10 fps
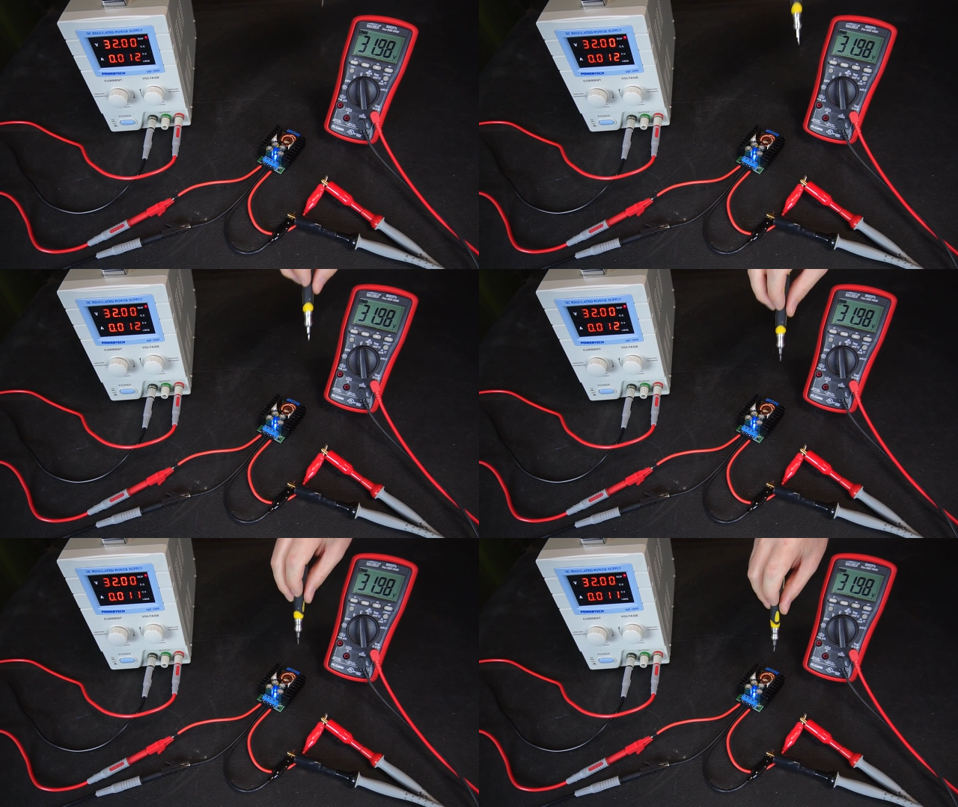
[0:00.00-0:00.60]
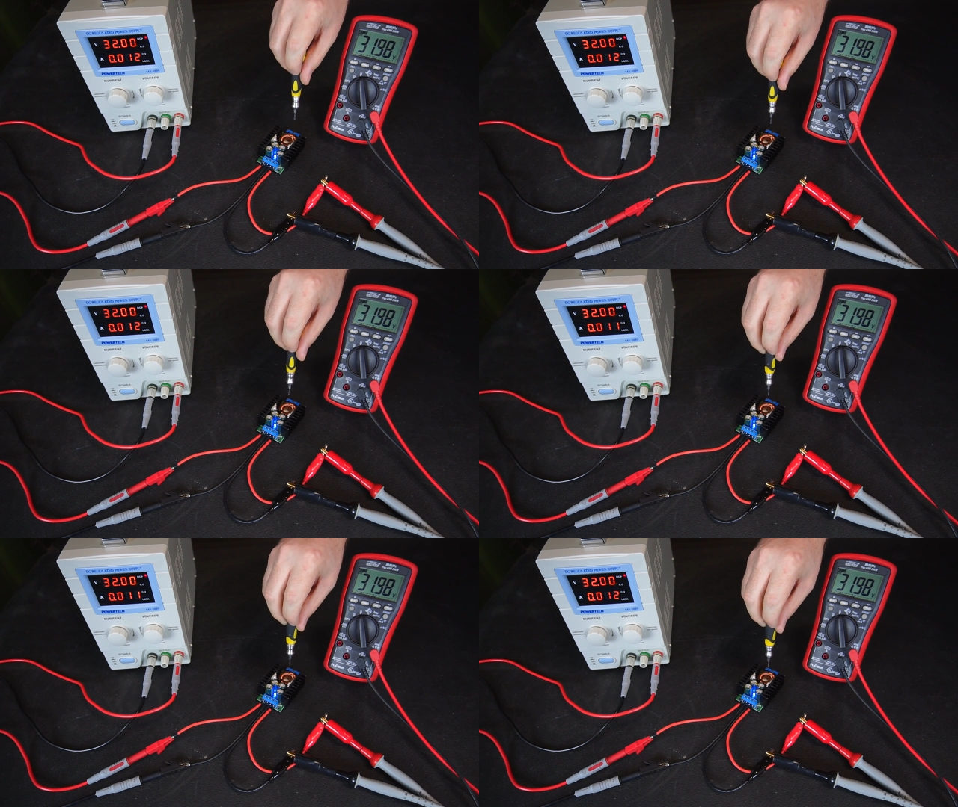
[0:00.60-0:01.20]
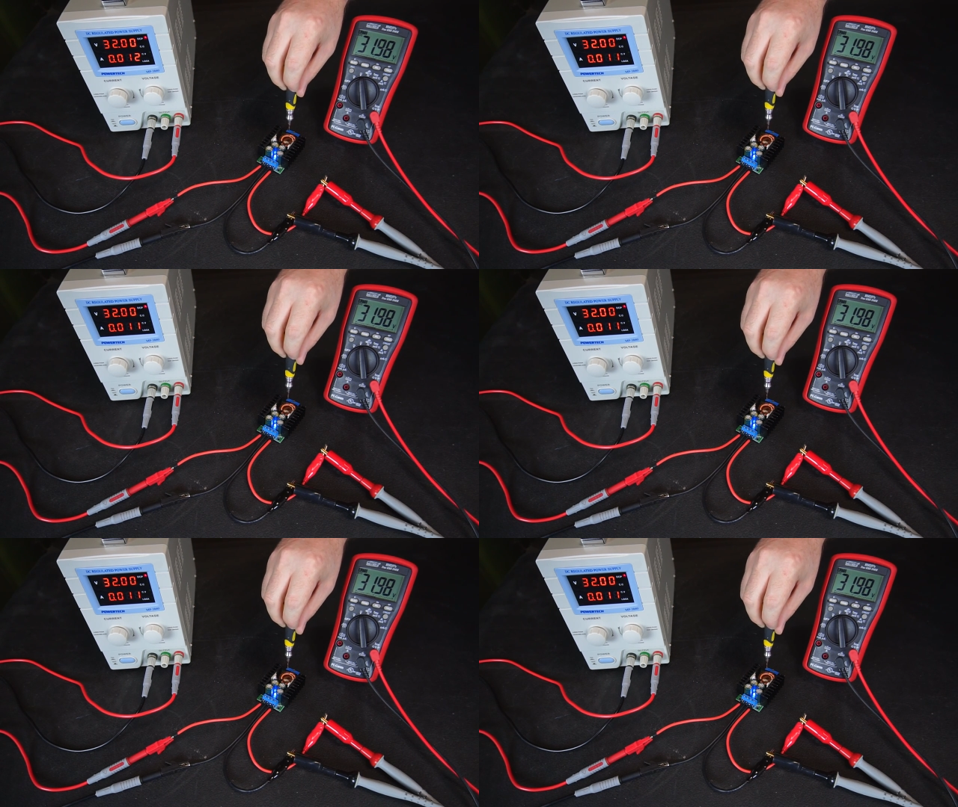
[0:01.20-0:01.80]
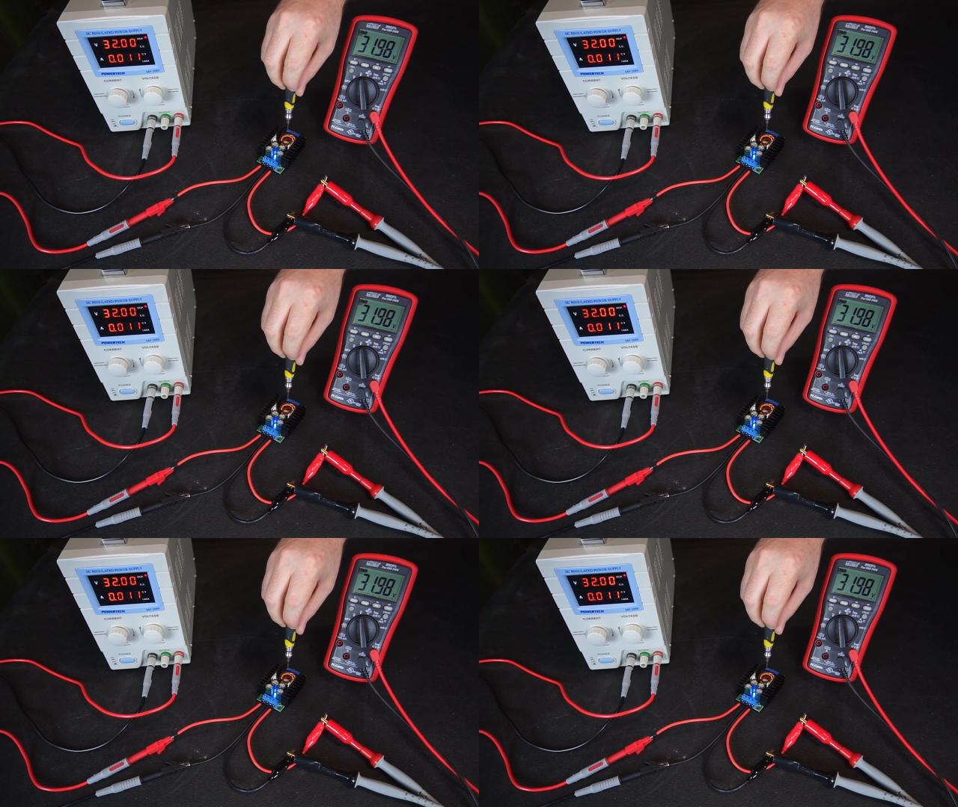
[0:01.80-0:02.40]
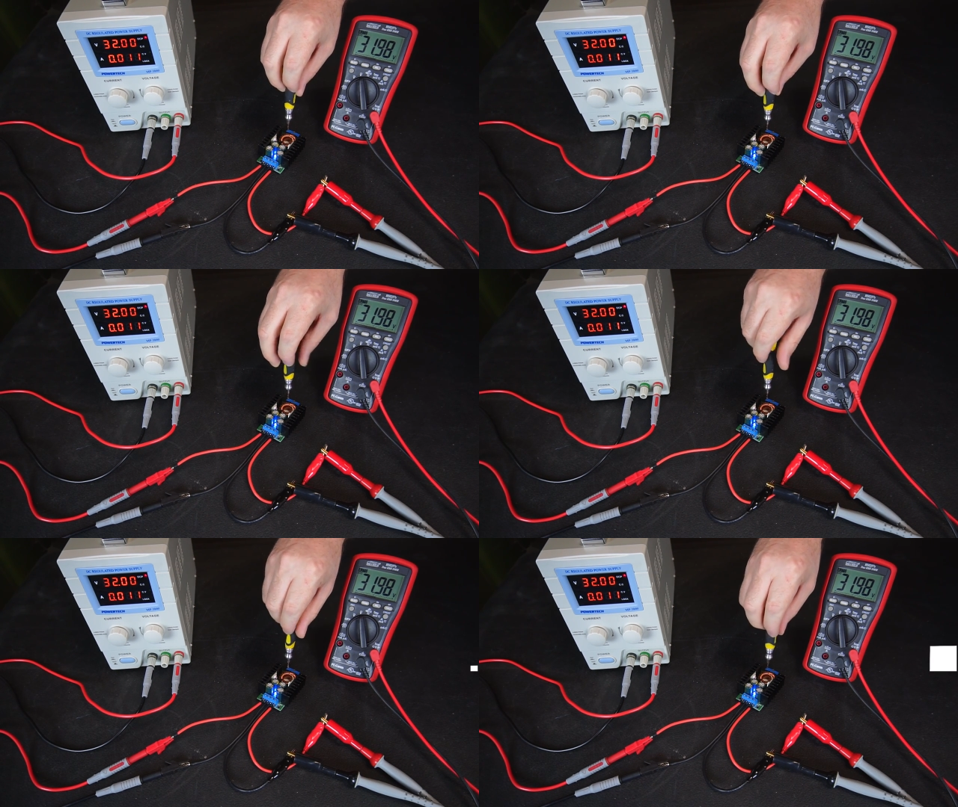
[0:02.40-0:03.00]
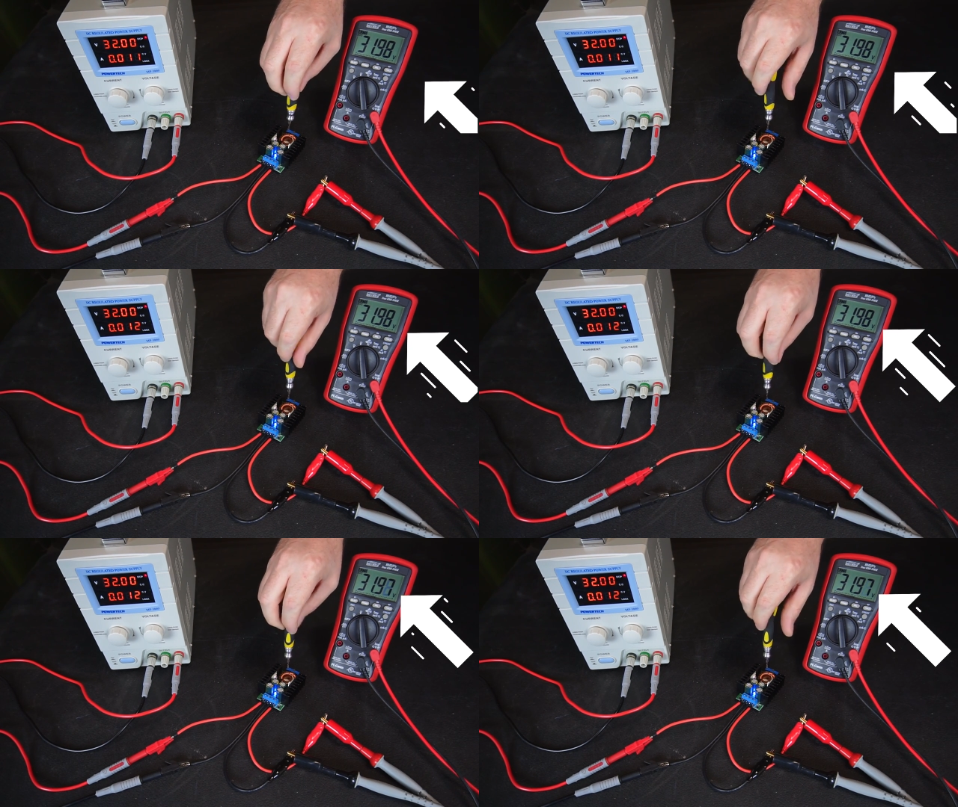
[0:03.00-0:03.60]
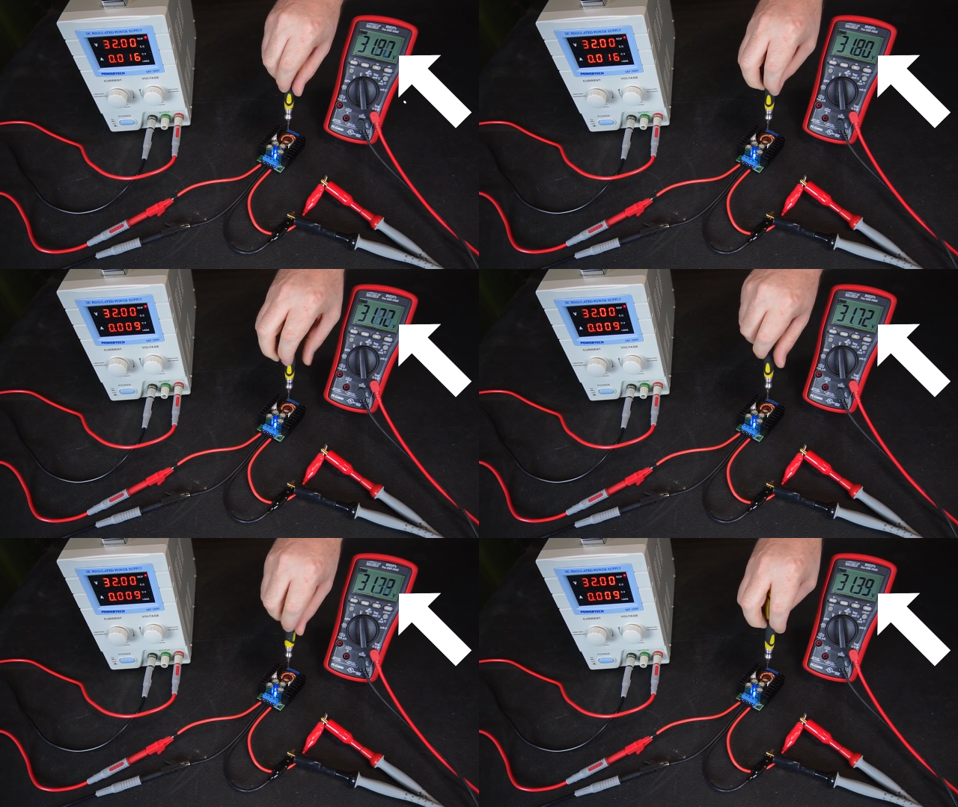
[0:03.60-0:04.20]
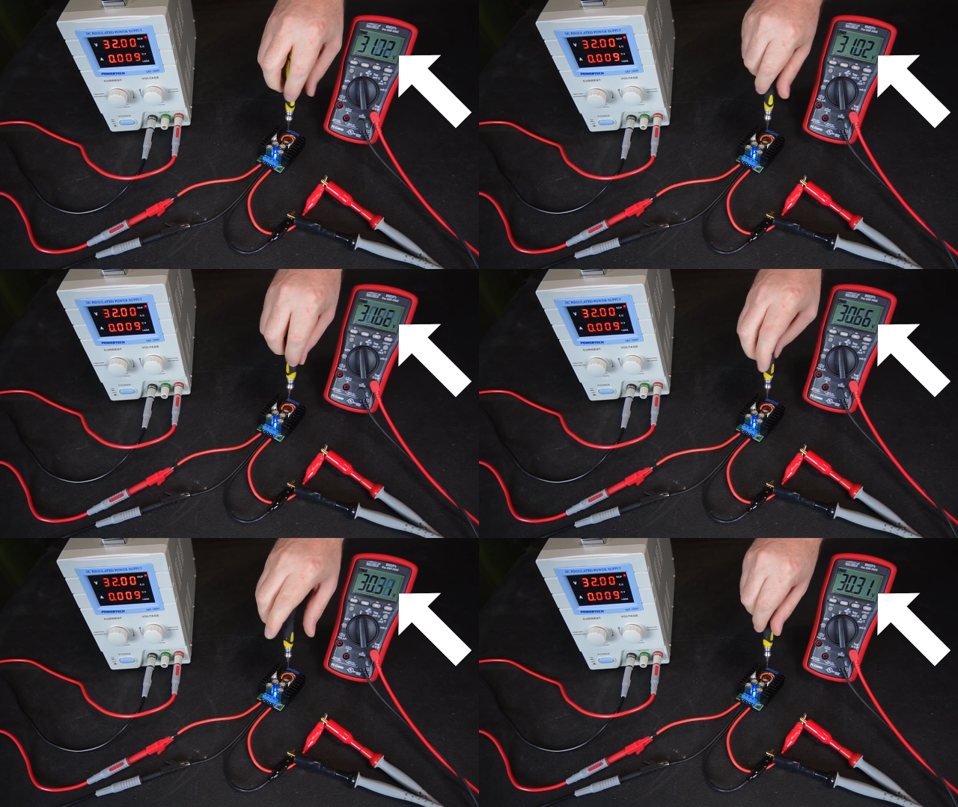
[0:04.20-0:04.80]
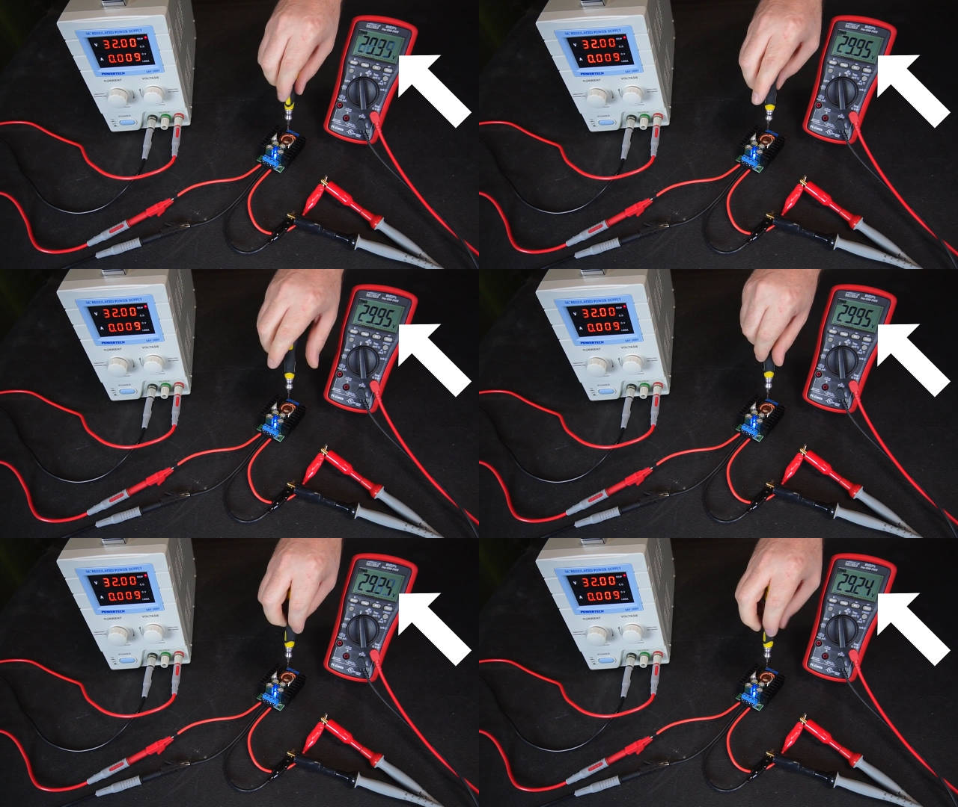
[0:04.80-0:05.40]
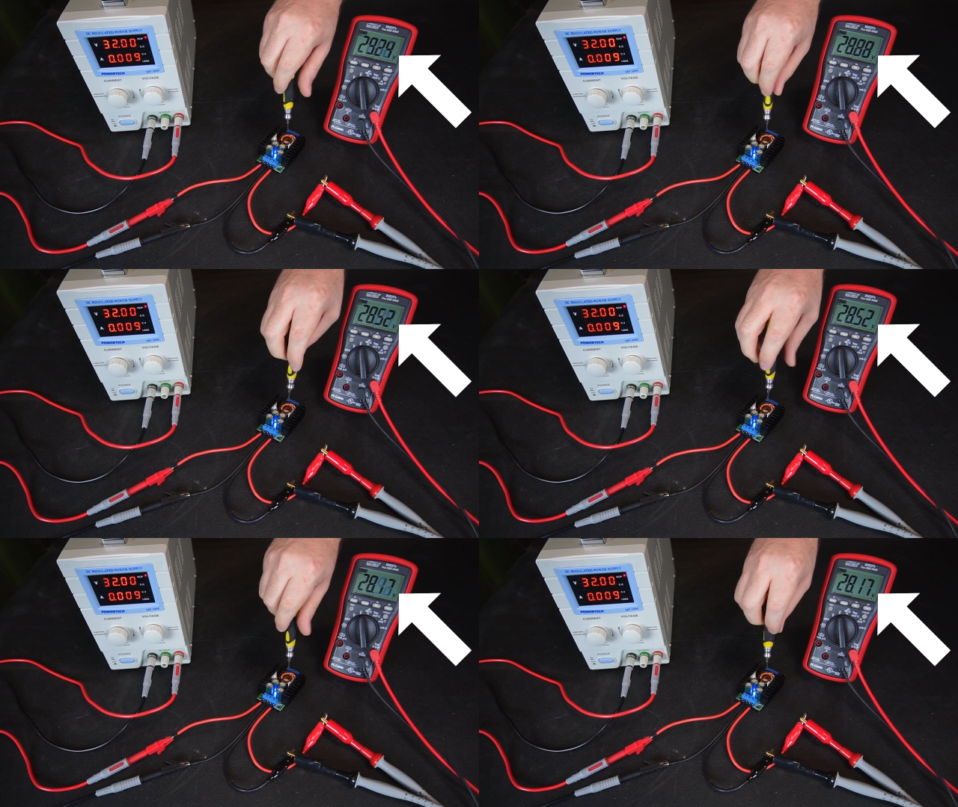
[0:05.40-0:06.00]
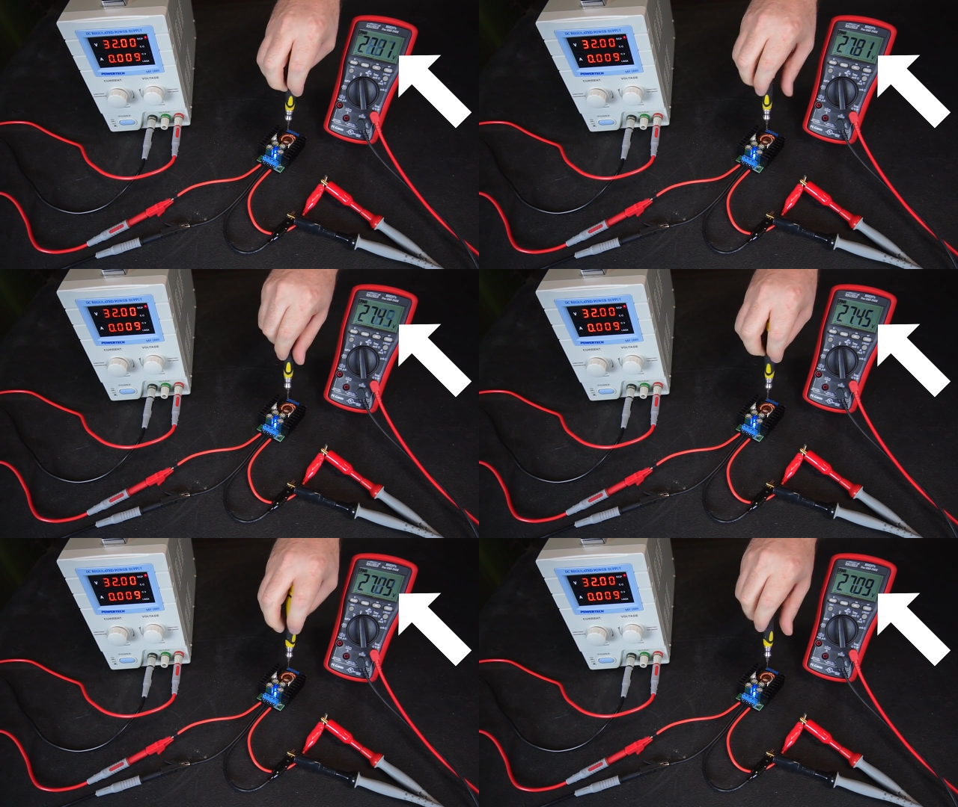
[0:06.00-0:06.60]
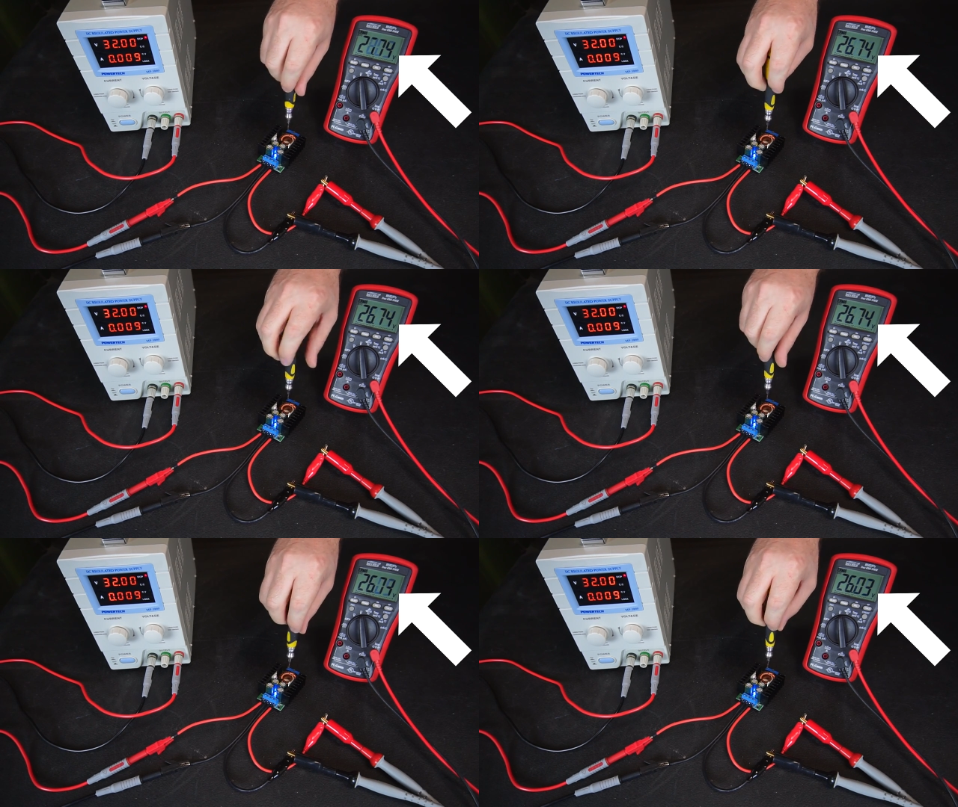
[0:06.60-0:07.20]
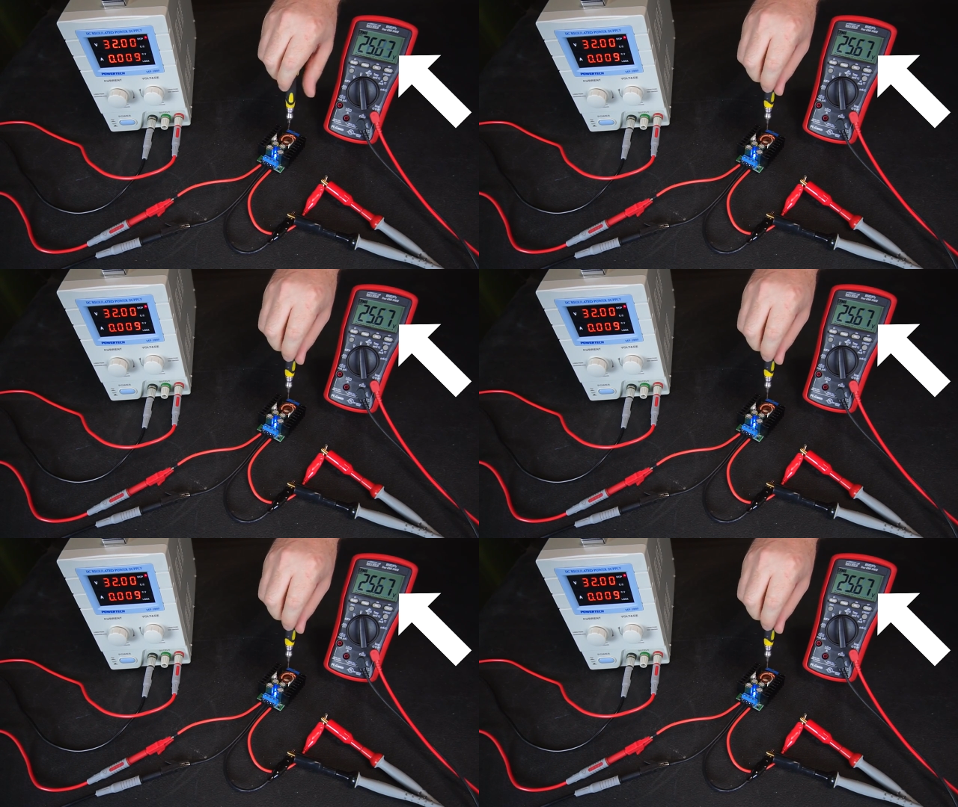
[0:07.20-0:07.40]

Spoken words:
(no speaker visible)